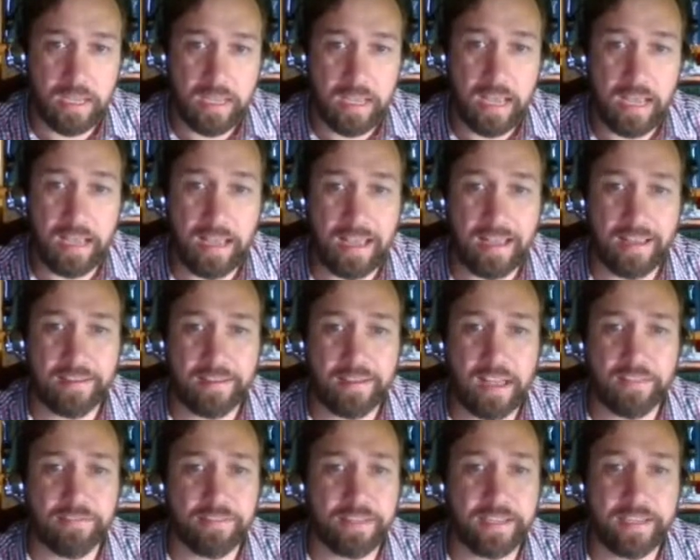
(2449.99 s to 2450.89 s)

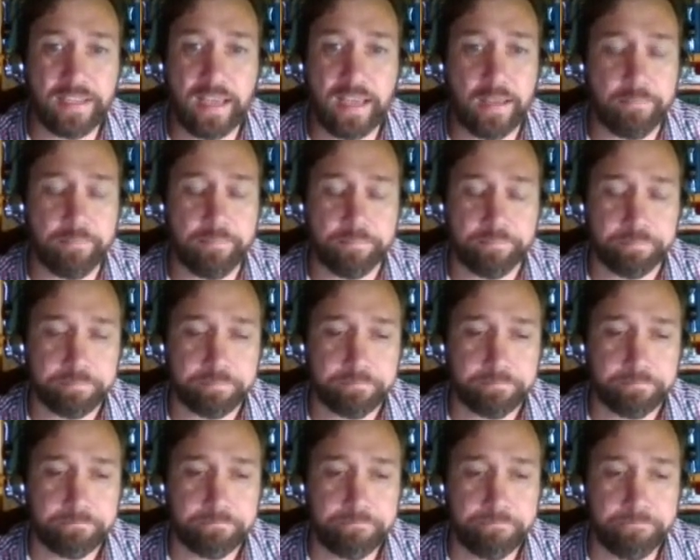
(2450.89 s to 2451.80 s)
Having
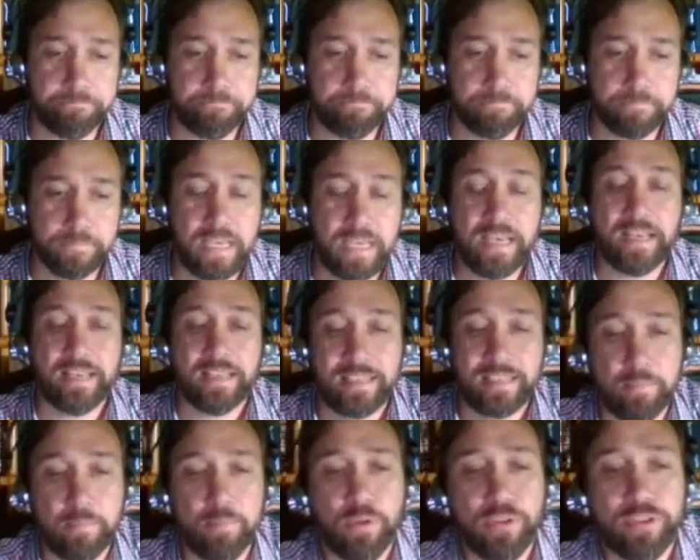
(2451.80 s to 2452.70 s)

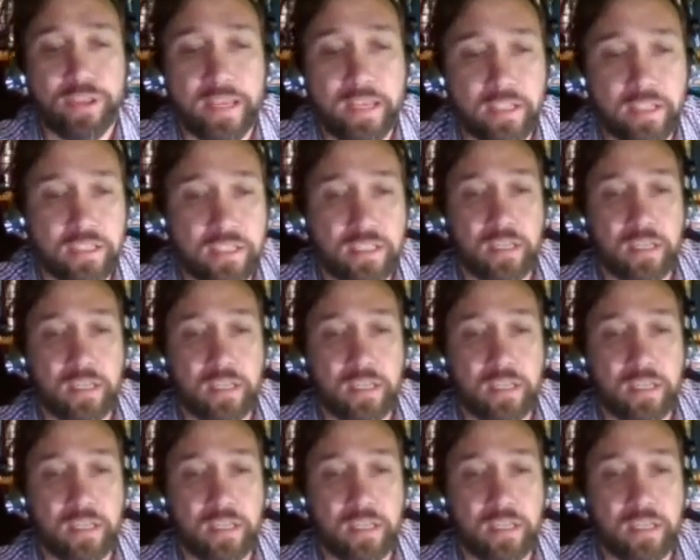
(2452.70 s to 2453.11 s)
simple things,